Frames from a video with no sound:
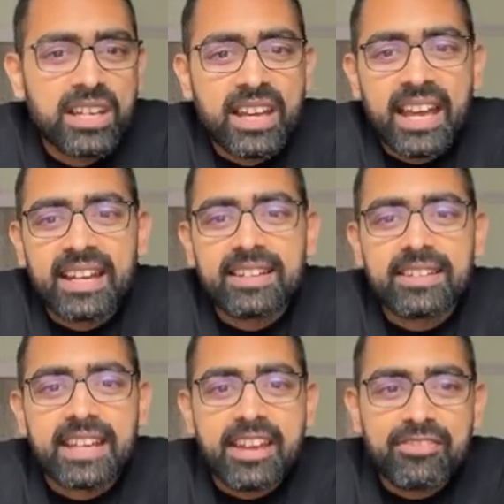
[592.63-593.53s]

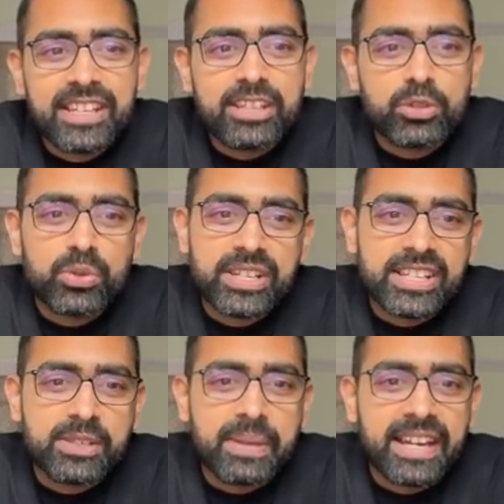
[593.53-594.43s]
and every student
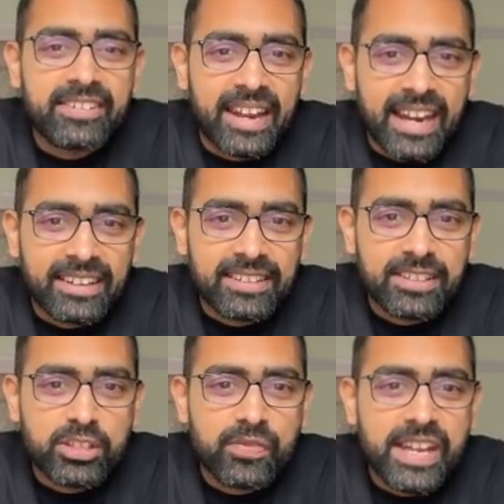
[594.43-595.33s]
is being tracked.
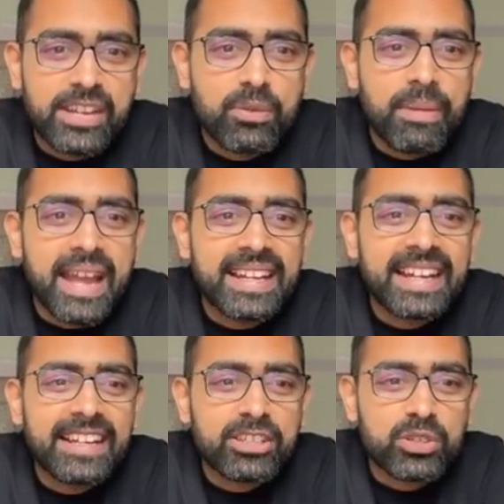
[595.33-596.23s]
So when you
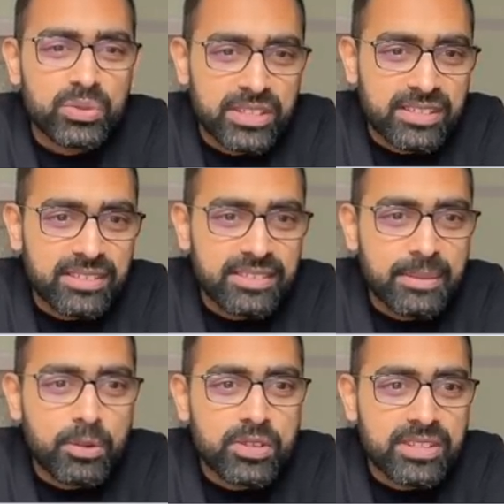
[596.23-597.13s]
migrate a student,
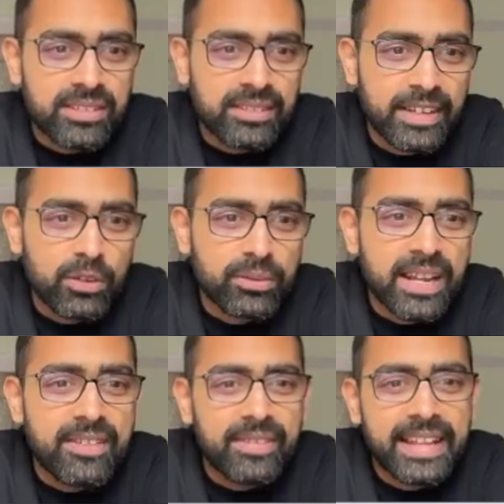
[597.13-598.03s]
suppose
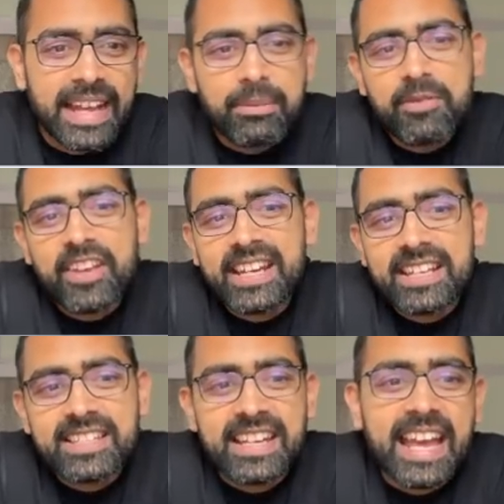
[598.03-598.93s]
there can be
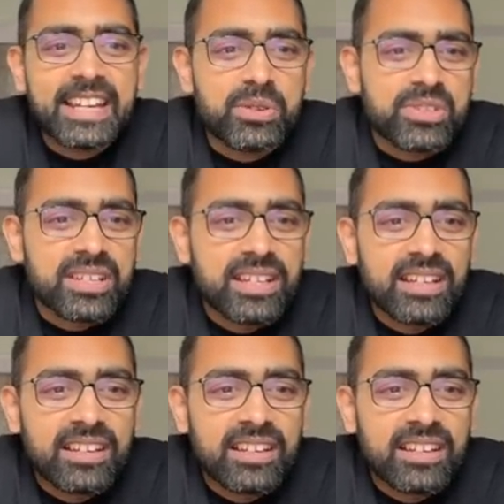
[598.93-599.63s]
various scenarios.